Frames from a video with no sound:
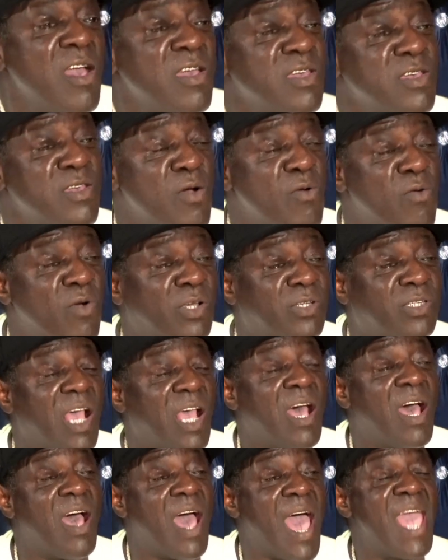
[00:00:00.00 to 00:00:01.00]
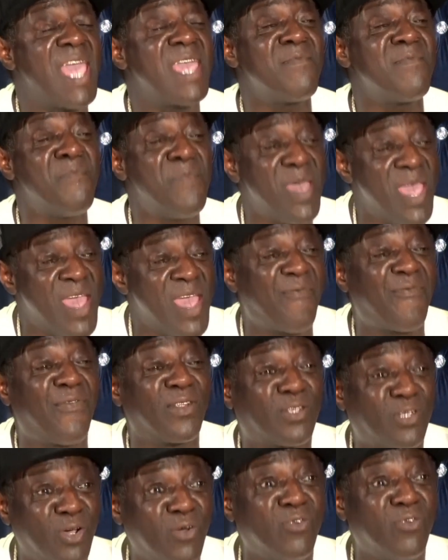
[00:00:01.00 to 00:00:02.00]
You was a hype man for
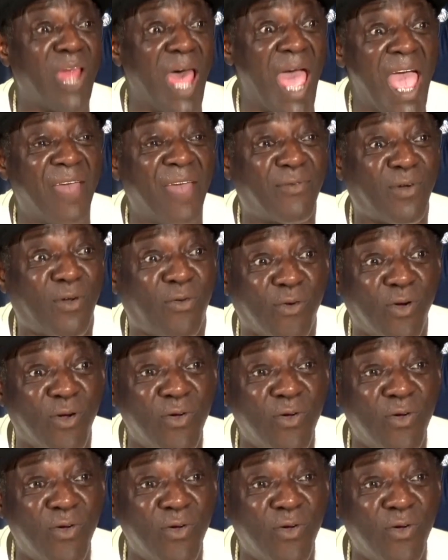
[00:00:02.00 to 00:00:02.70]
2 Live Crew?